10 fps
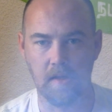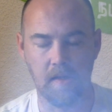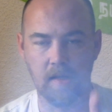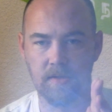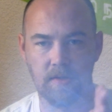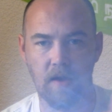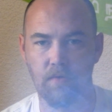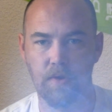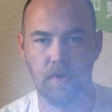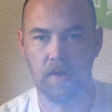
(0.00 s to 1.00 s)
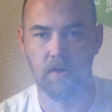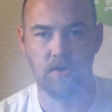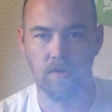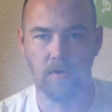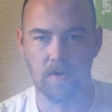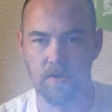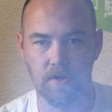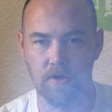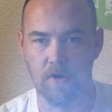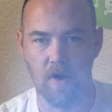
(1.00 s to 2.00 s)
is everything that you learned
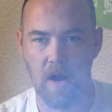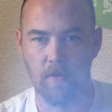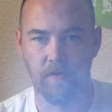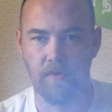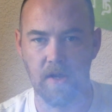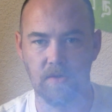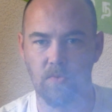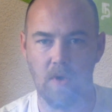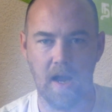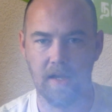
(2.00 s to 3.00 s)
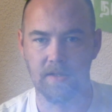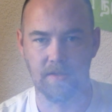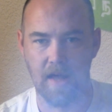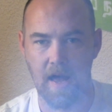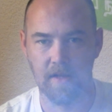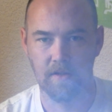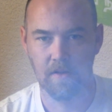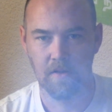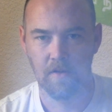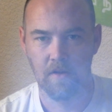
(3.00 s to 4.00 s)
in your grammar phase, why is that
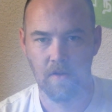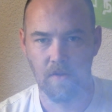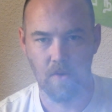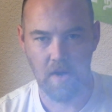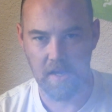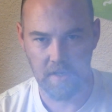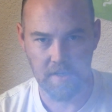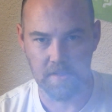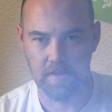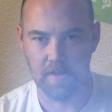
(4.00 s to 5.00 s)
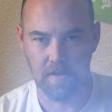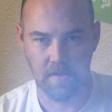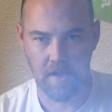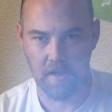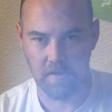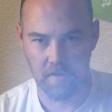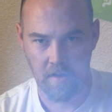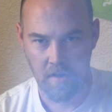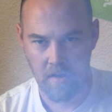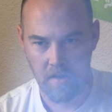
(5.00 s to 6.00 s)
the way it is, and
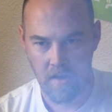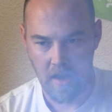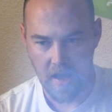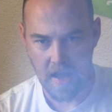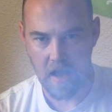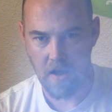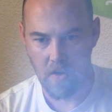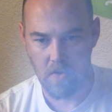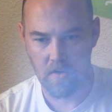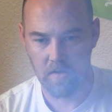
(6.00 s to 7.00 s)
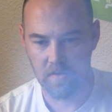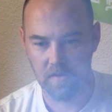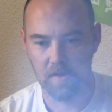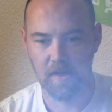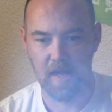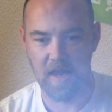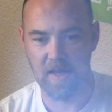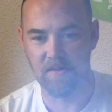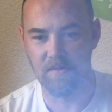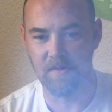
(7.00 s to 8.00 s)
how
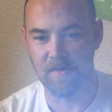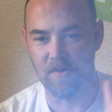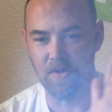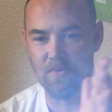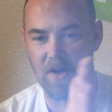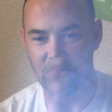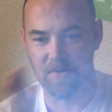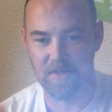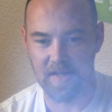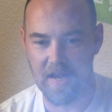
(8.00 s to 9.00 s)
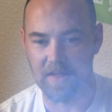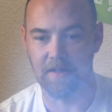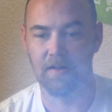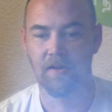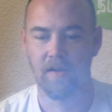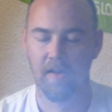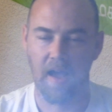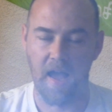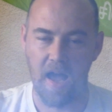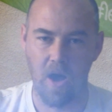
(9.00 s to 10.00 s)
can you understand it?
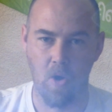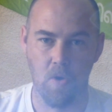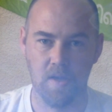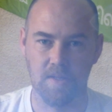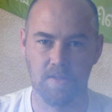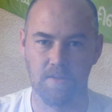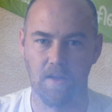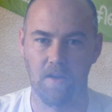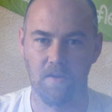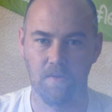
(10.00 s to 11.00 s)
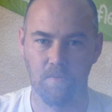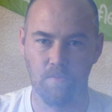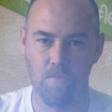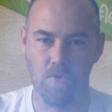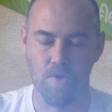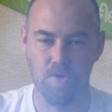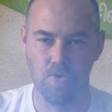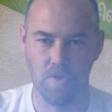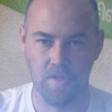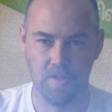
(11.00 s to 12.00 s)
How is more
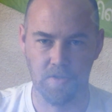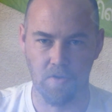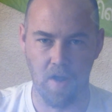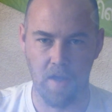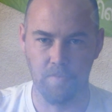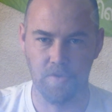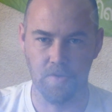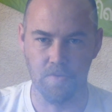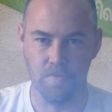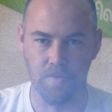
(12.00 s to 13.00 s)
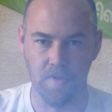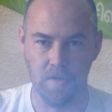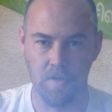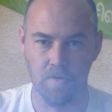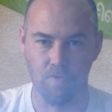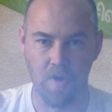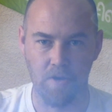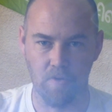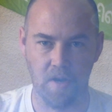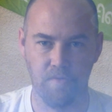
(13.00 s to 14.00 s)
usually ascribed to the
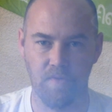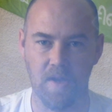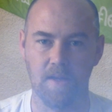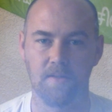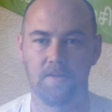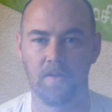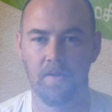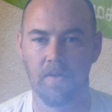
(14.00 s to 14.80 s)
rhetoric phase,